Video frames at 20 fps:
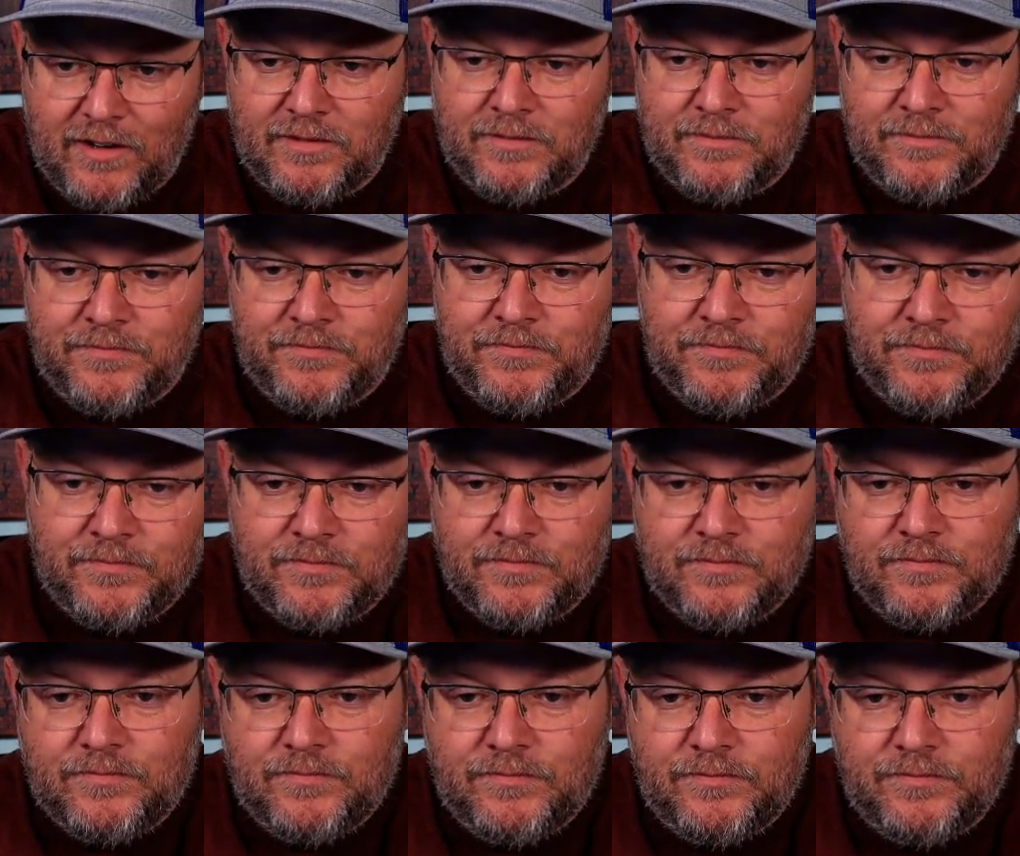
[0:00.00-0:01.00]

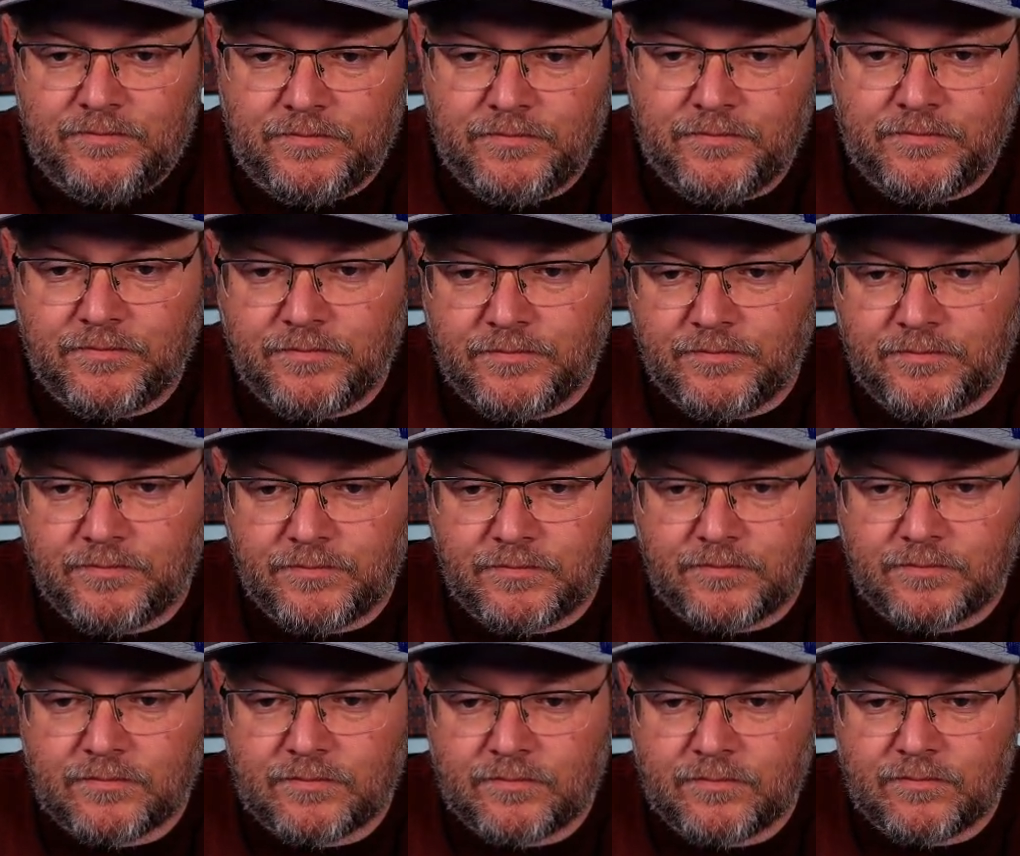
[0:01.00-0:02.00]

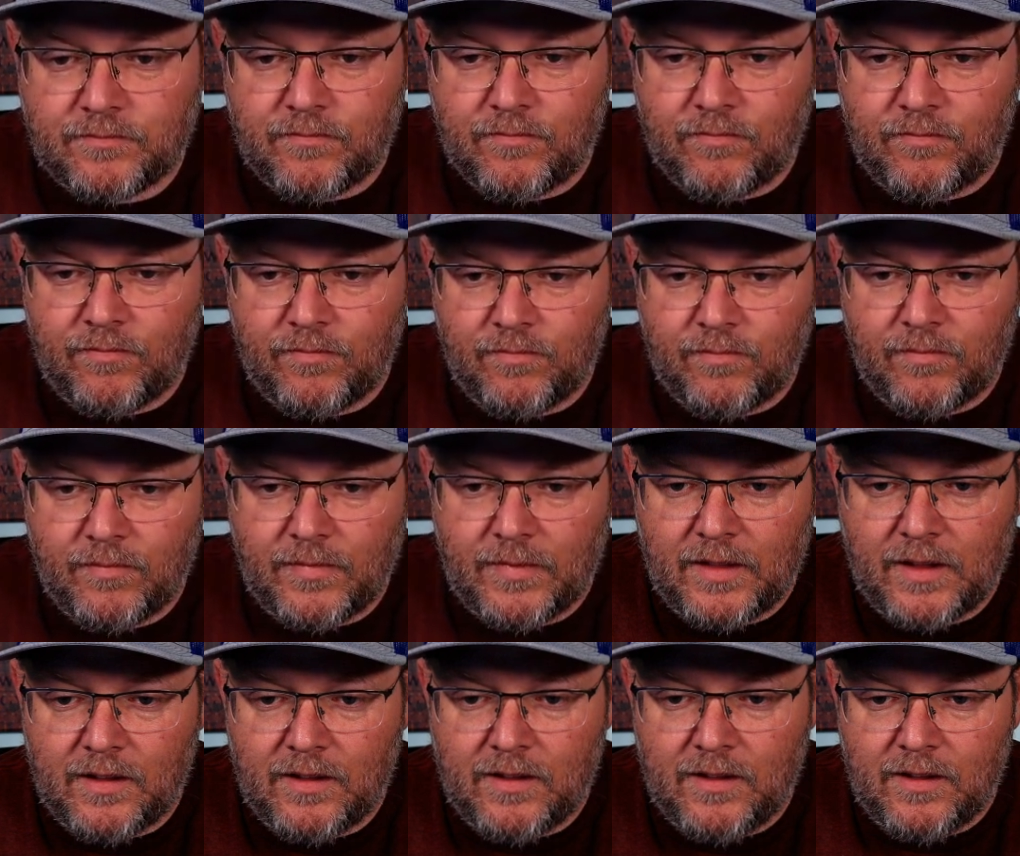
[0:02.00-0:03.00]

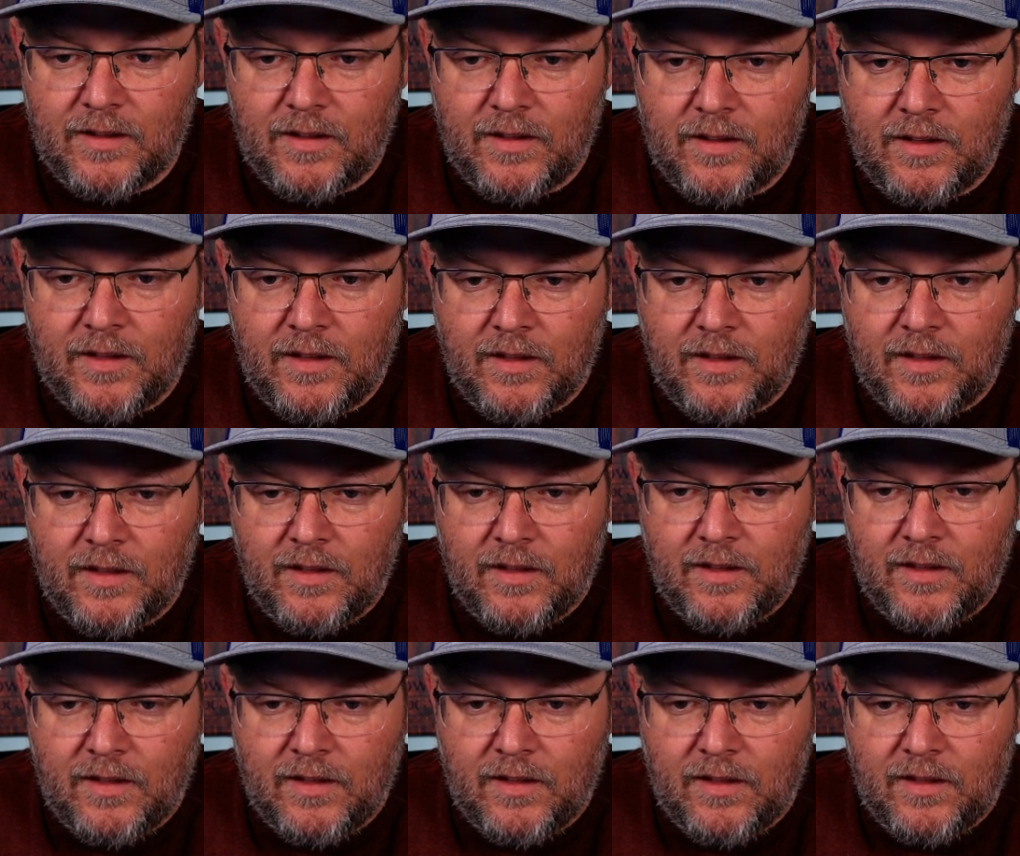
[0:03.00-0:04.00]

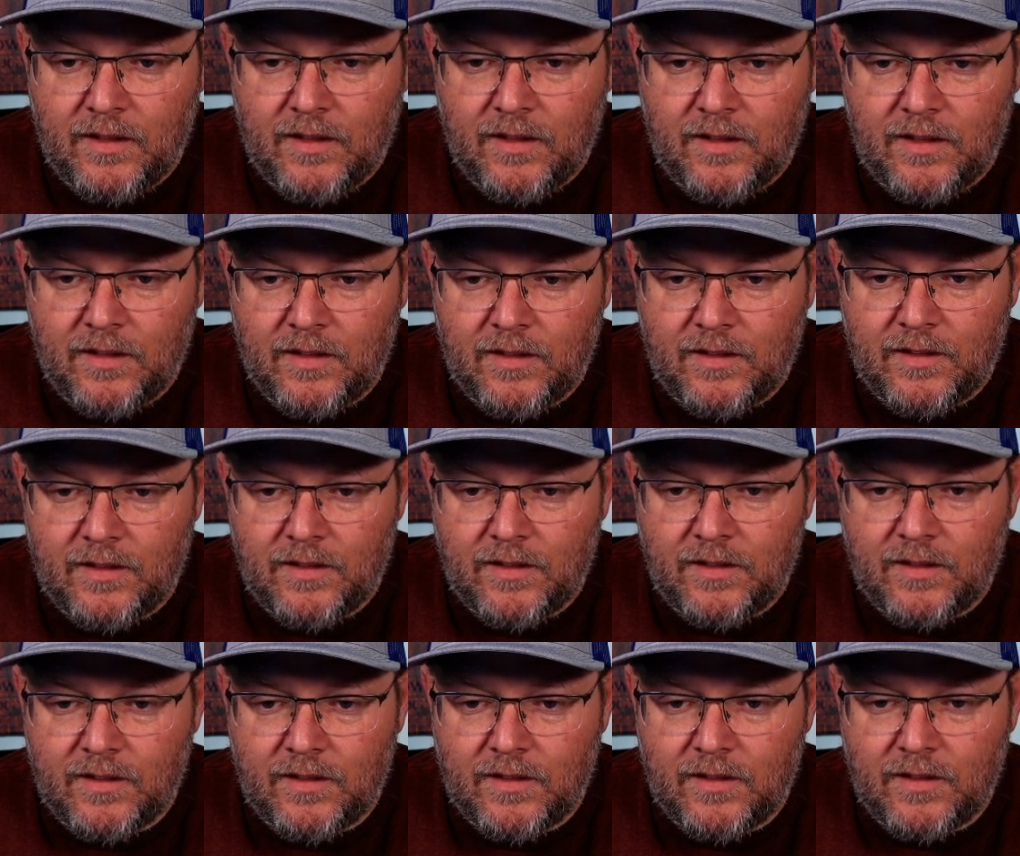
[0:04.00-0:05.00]

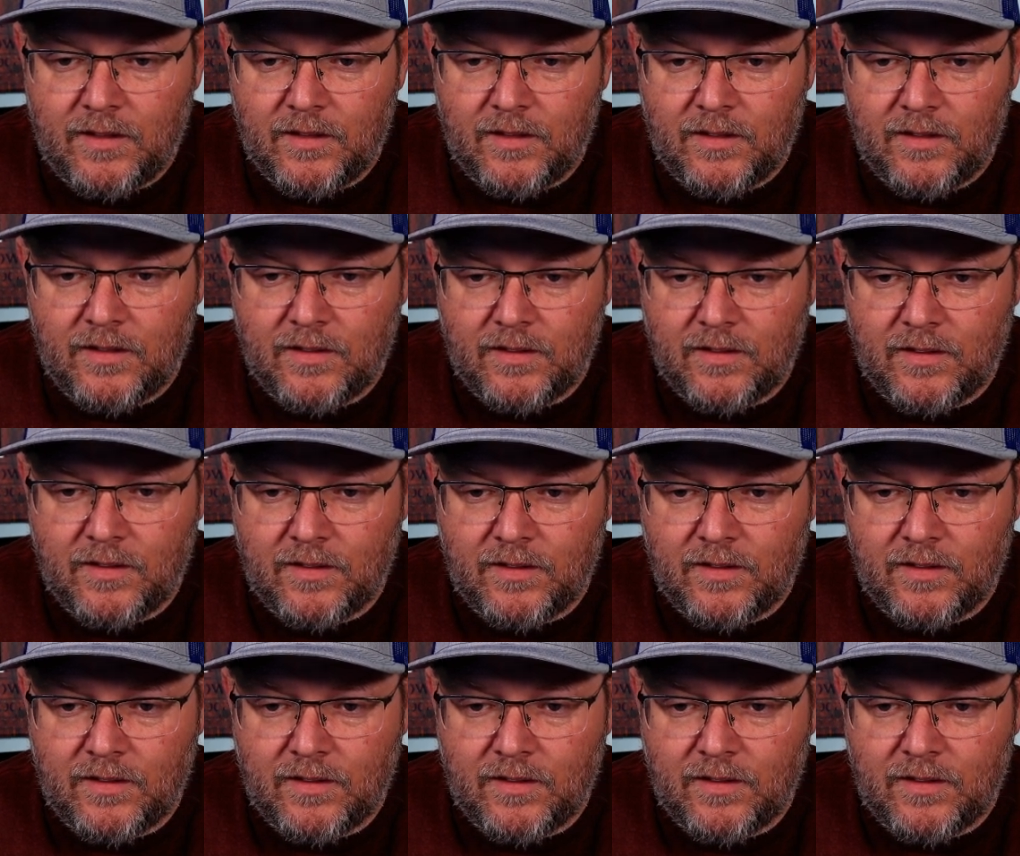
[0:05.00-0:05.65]
(no one is talking)